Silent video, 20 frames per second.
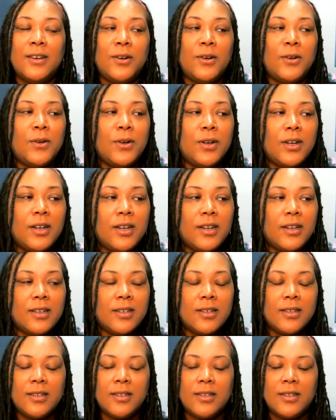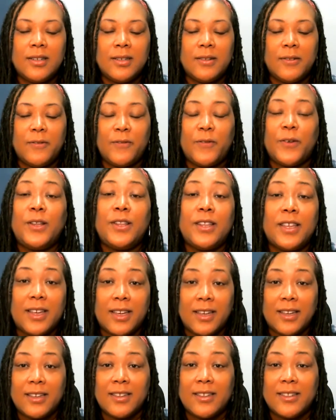or fully,
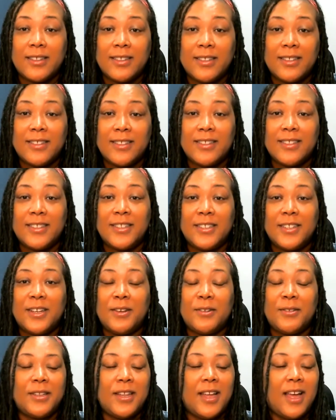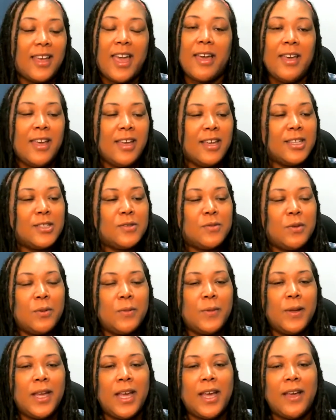not like, because when
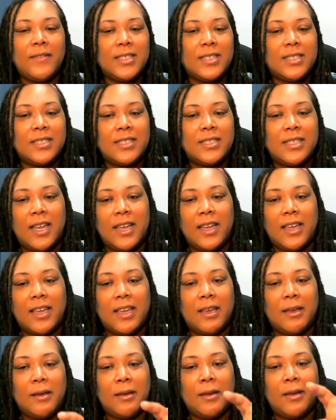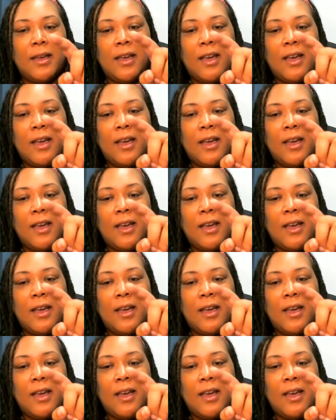we have this shaky,